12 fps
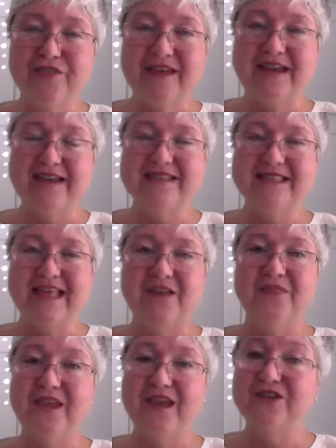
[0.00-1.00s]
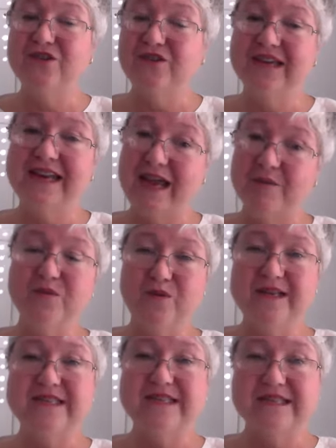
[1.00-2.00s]
things that the
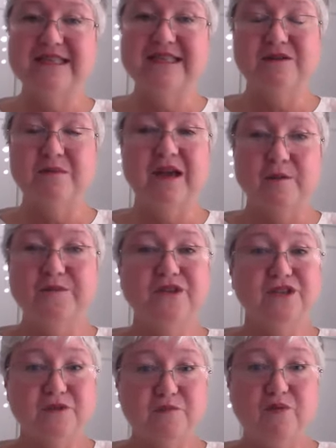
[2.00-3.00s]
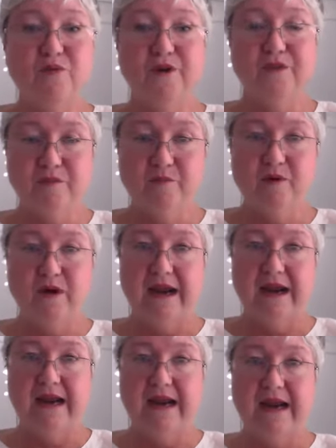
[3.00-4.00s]
endocannabinoid system helps to support the
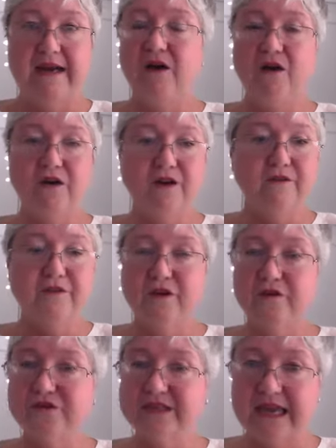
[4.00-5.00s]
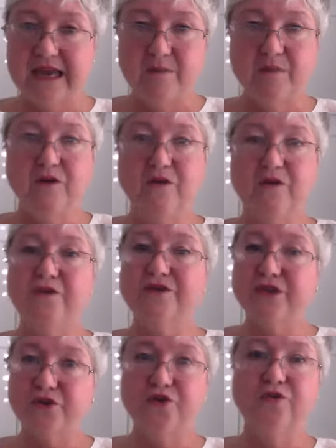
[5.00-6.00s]
brain, all of those
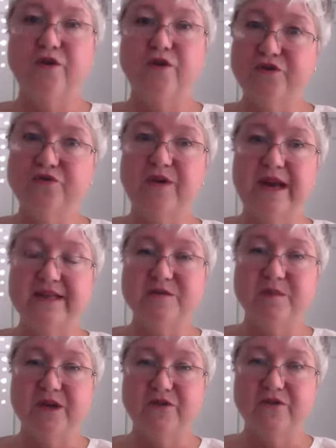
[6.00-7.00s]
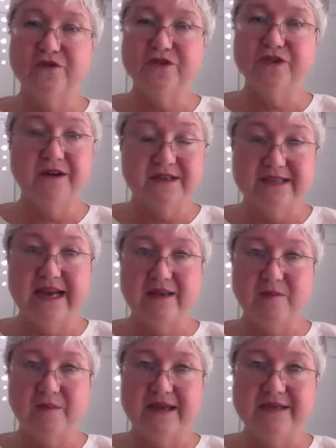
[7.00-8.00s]
chemicals and neurotransmitters on a
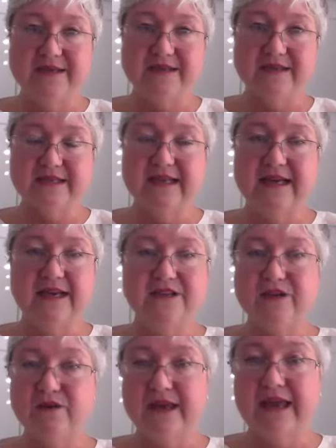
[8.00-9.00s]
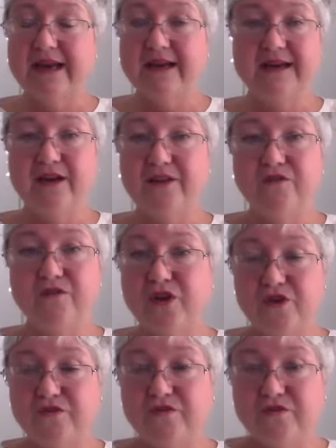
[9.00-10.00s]
daily basis. So again, another
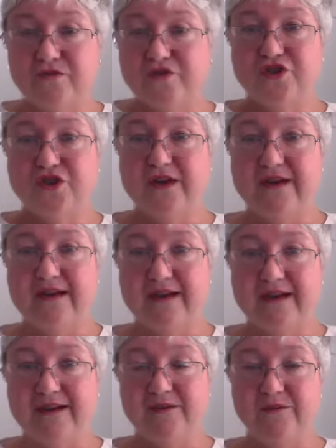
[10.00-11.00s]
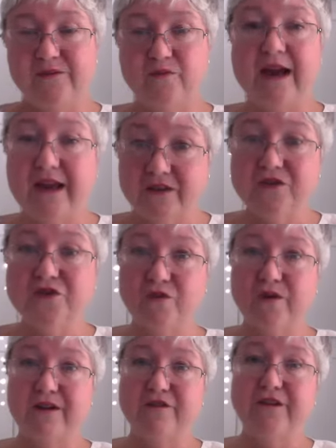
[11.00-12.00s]
huge
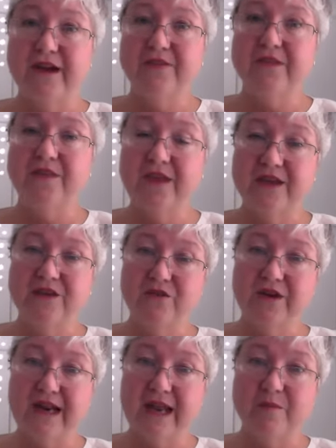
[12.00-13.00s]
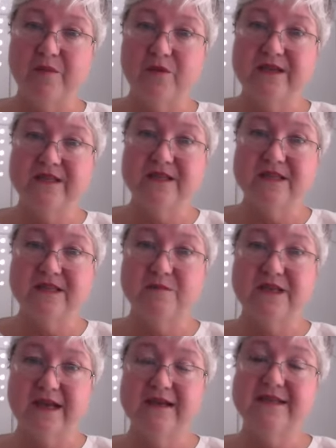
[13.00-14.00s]
regulatory effect that the endocannabinoid system
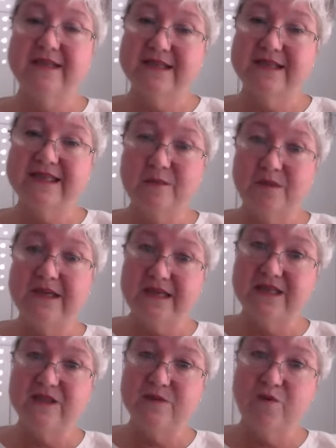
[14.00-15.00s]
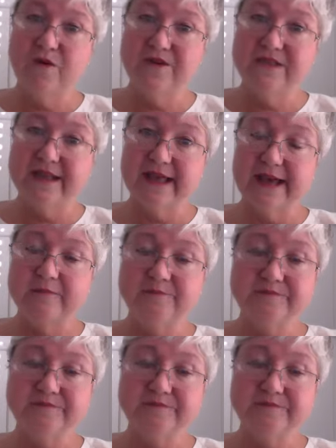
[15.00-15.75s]
does, and CBD supports that.